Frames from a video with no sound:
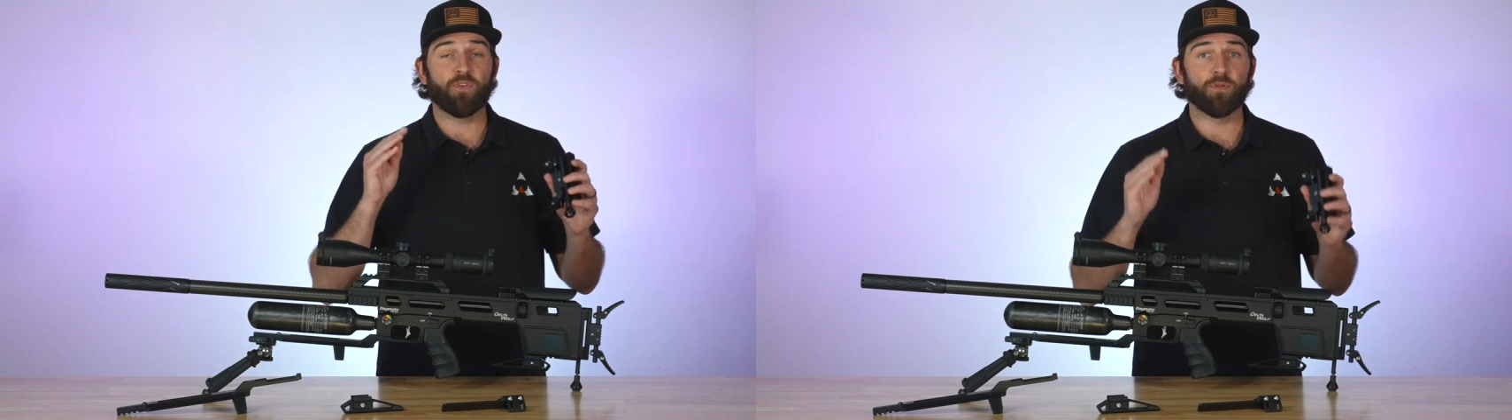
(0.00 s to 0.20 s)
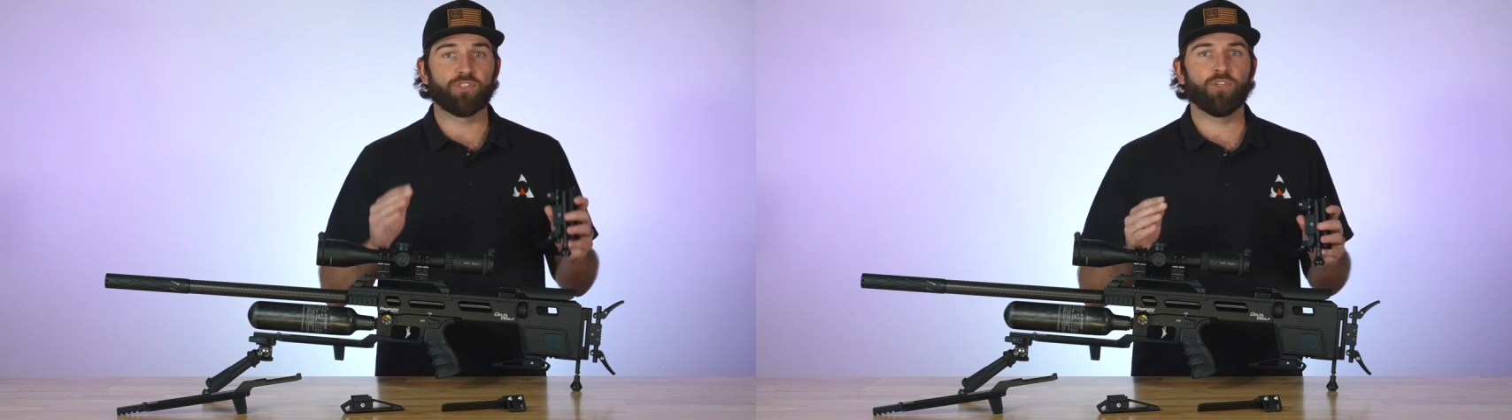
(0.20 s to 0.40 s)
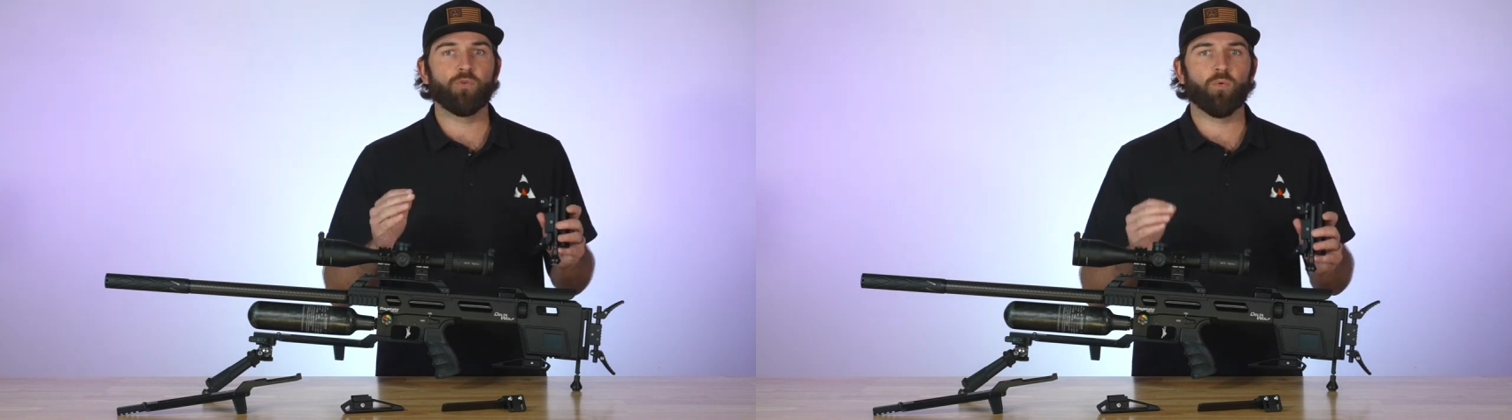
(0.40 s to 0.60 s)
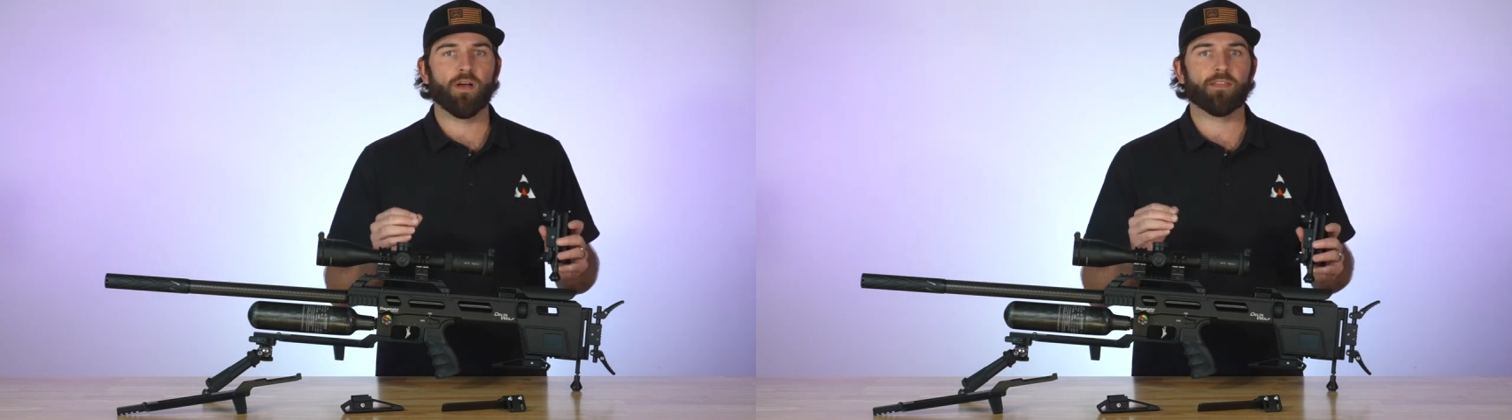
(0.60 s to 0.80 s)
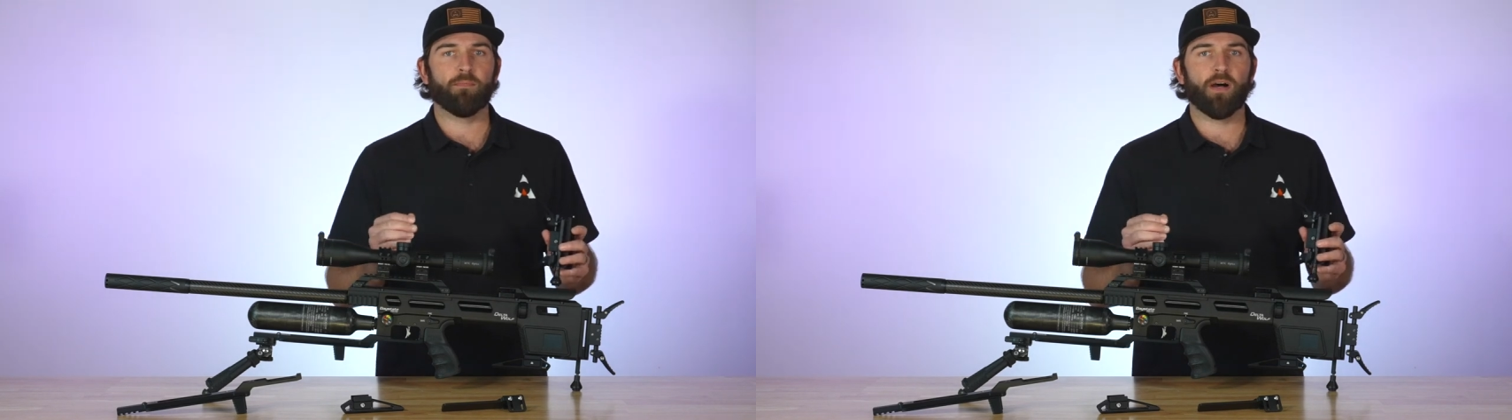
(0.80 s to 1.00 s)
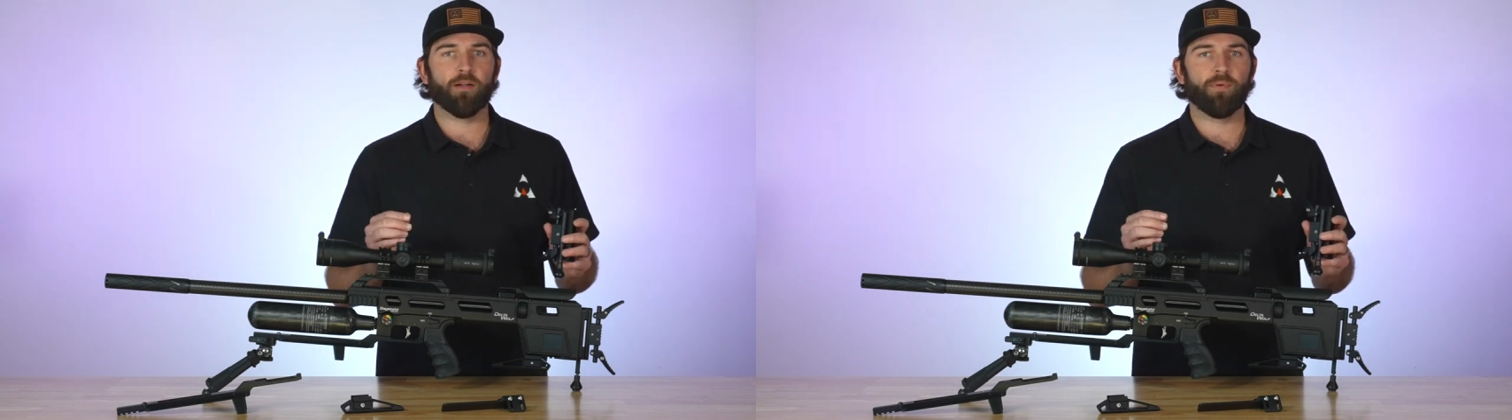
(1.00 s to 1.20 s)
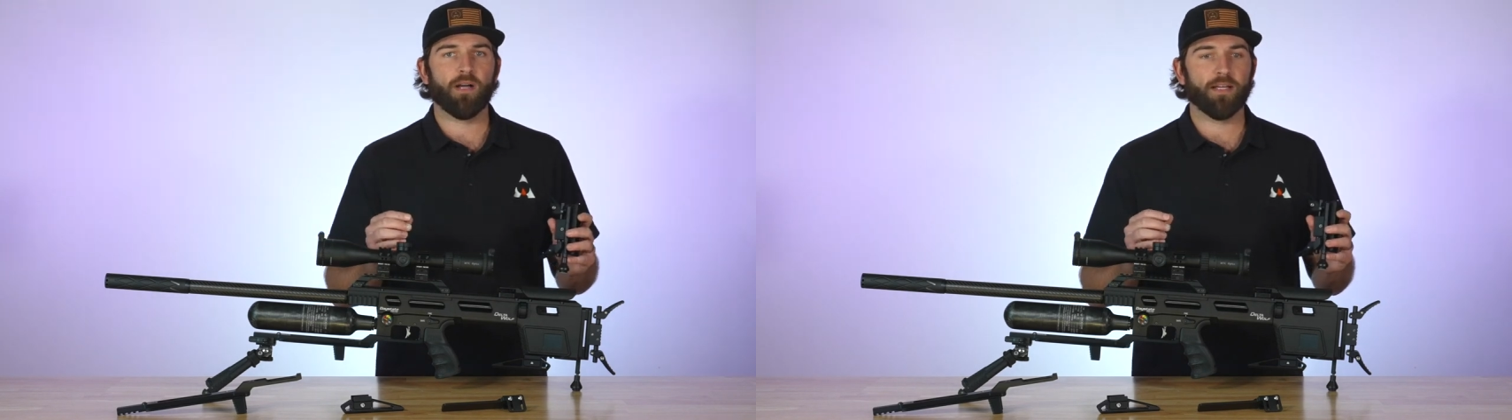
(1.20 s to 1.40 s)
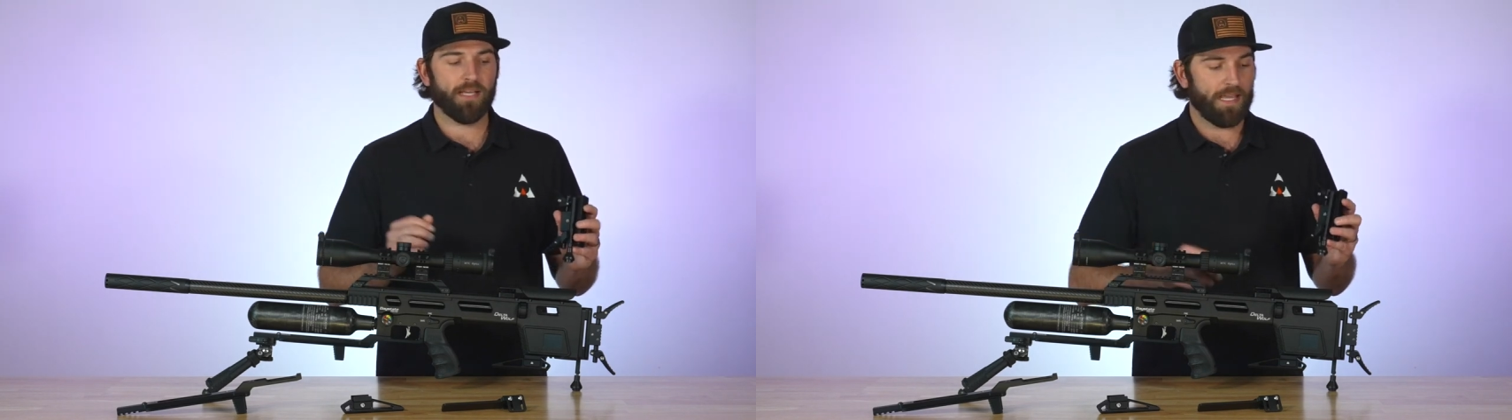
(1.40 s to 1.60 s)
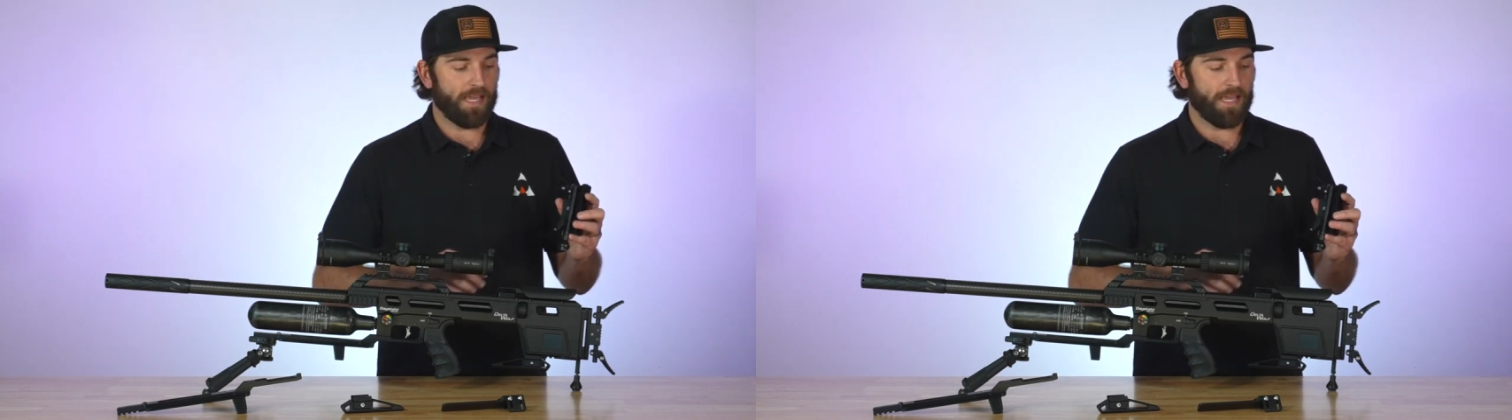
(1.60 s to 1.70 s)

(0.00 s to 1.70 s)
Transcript: you do want the monopod,